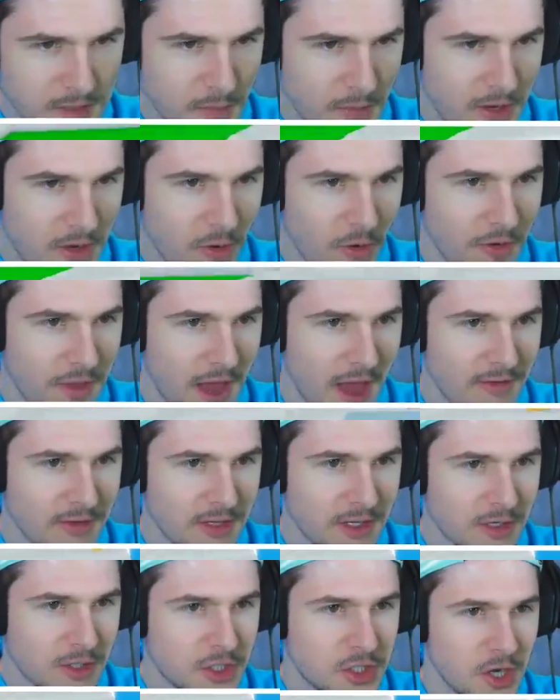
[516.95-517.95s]
pretty cool. They have a
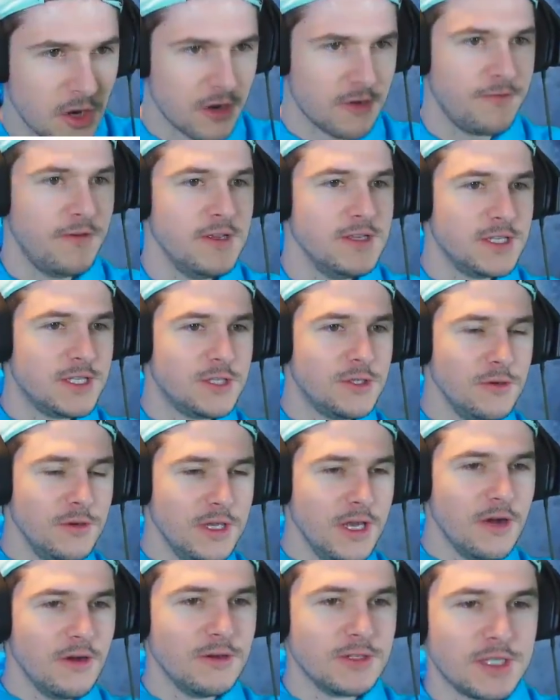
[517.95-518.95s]
little Shark Fin
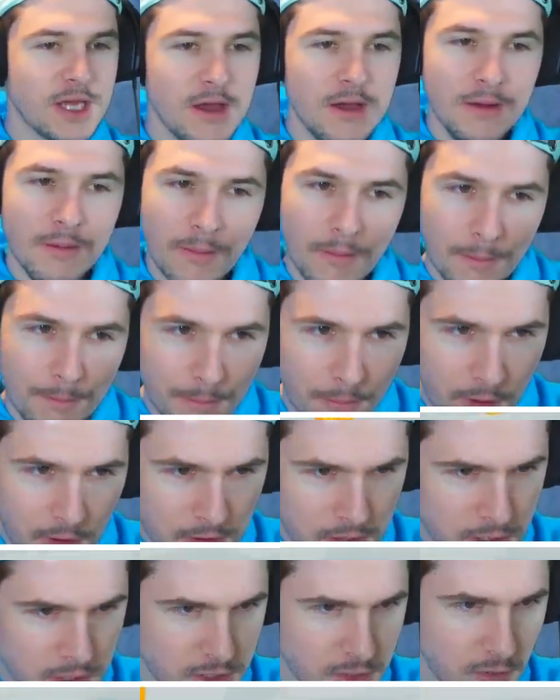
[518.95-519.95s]
Studios
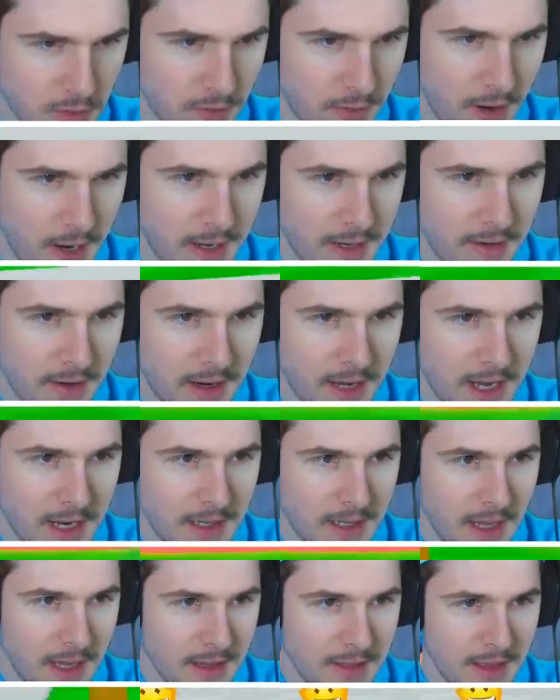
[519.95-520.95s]
merch store right here. I kind
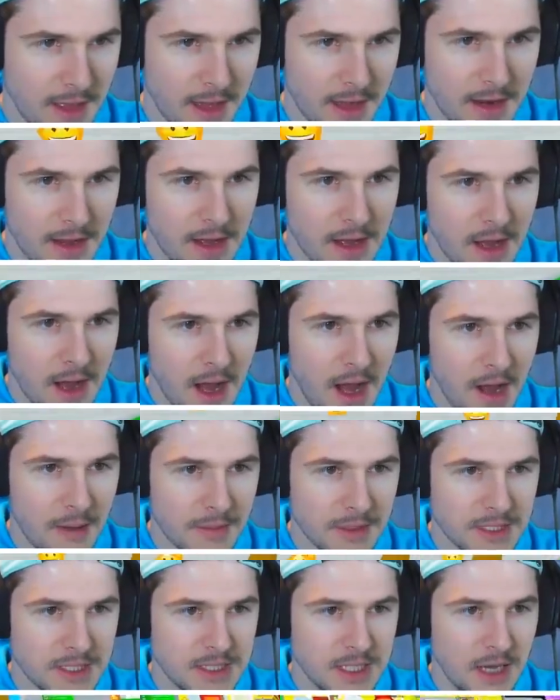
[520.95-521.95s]
of like that.
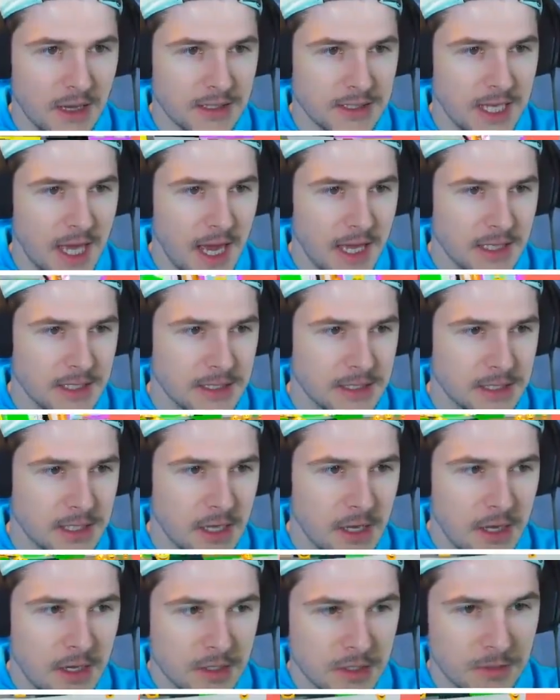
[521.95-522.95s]
Um, sell texts.
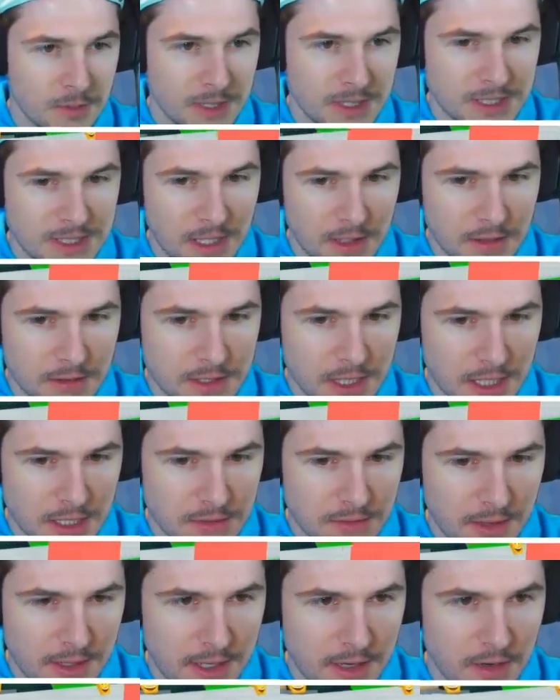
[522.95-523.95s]
So we could sell our
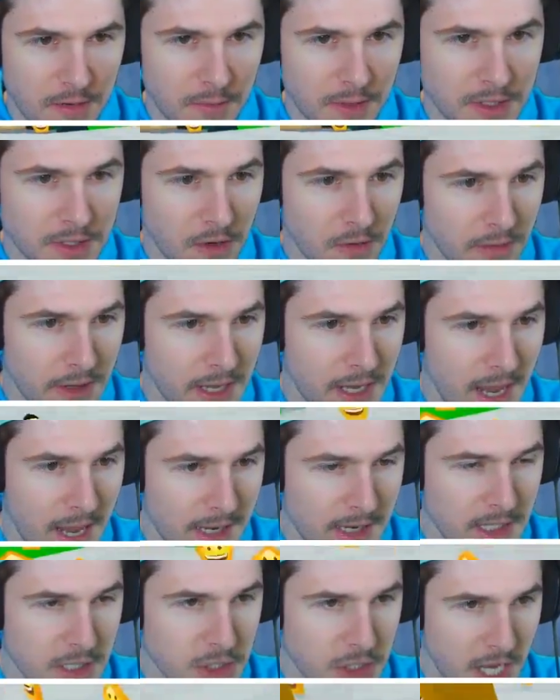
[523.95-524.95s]
text right here. We don't get
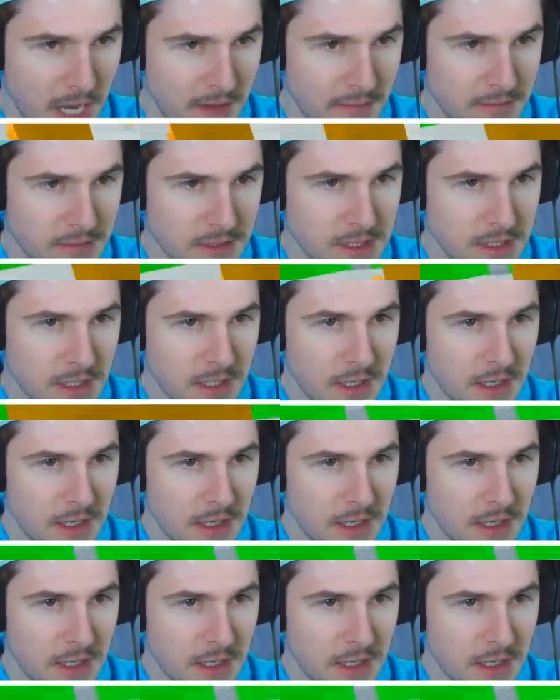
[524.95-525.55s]
any gems.